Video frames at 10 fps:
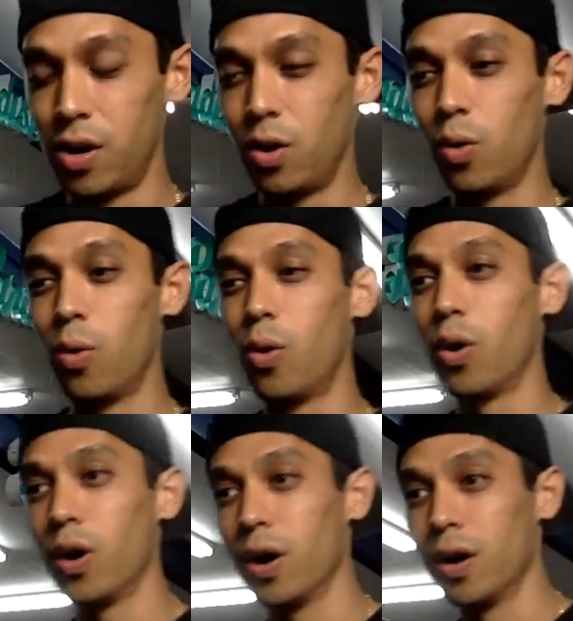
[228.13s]

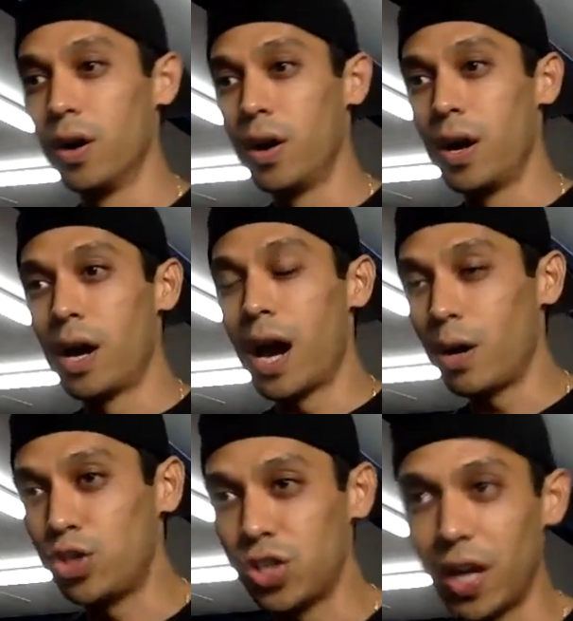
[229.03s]
or how
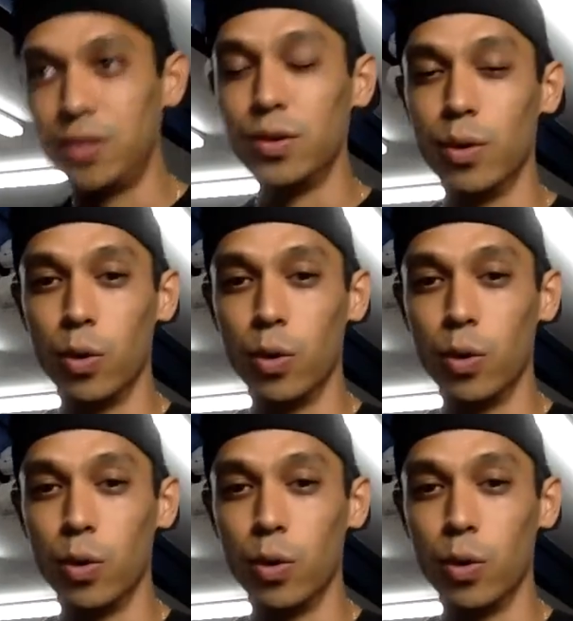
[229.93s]
should I do it?